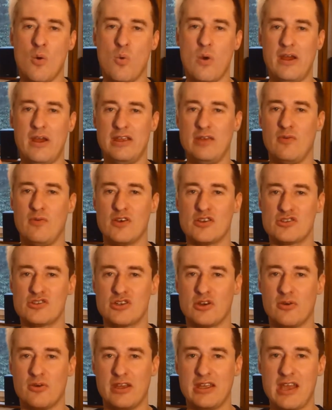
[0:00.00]
where he was
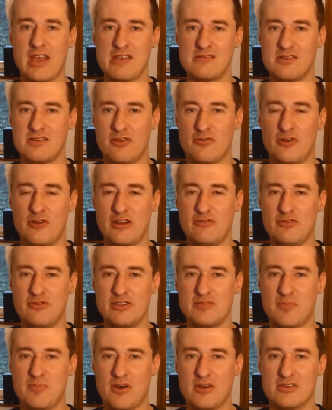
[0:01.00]
showing as a thread
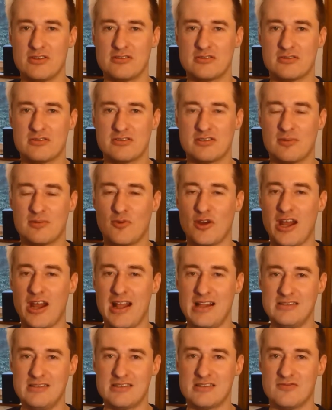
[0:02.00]
response to someone
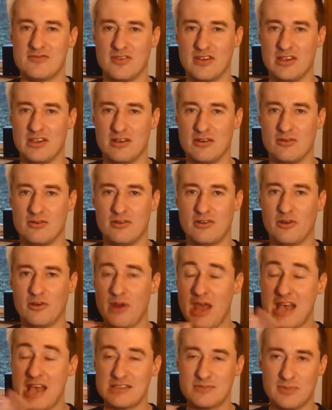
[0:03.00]
else's video.
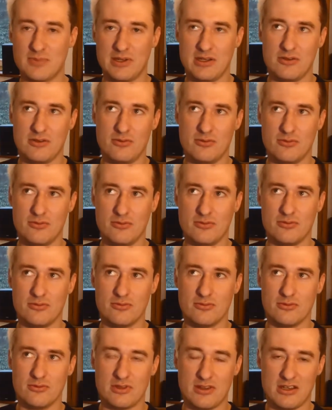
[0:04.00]
Don't ask me
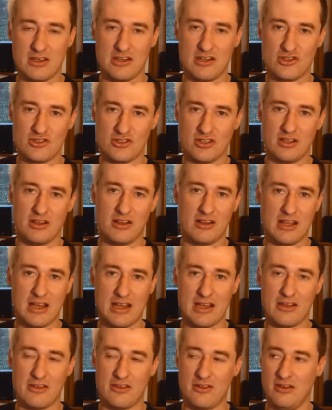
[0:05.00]
who the initial
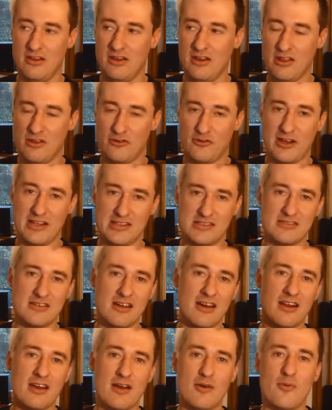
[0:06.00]
like thread
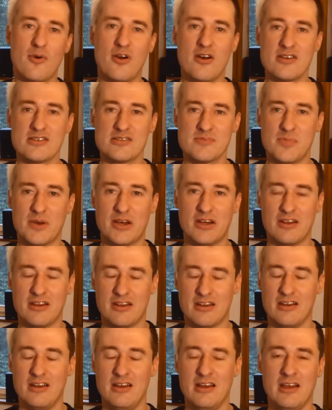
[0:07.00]
starter was,
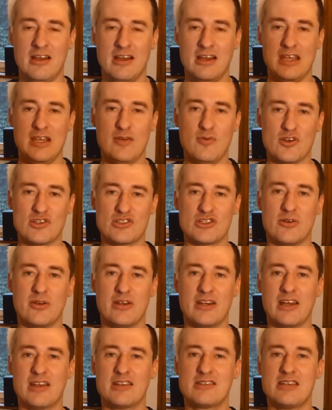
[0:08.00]
but he was
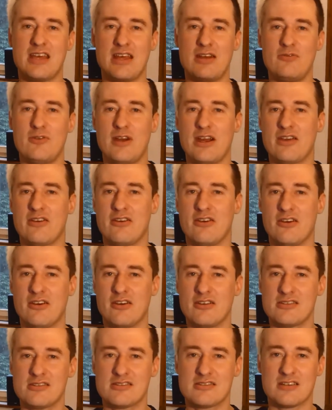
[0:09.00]
showing like 10
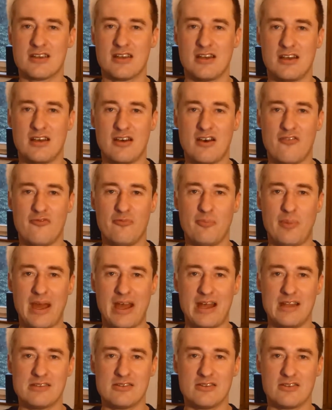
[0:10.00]
records of
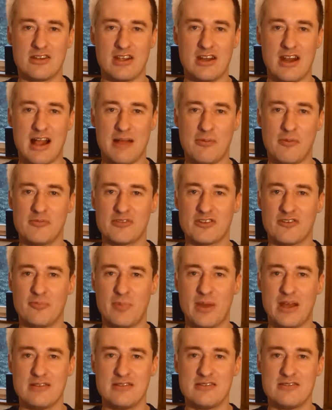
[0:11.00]
bands or 10 albums
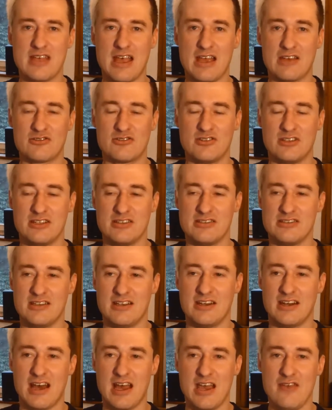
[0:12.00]
of bands he's actually
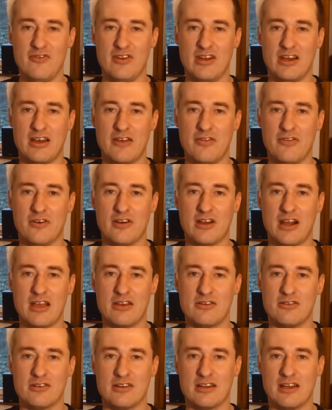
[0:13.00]
seen live, and I thought
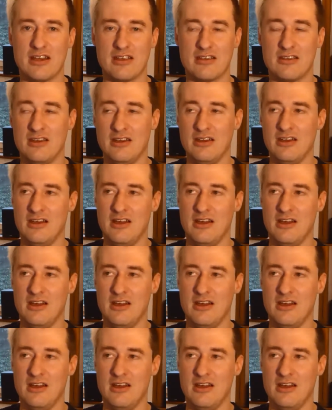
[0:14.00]
I could like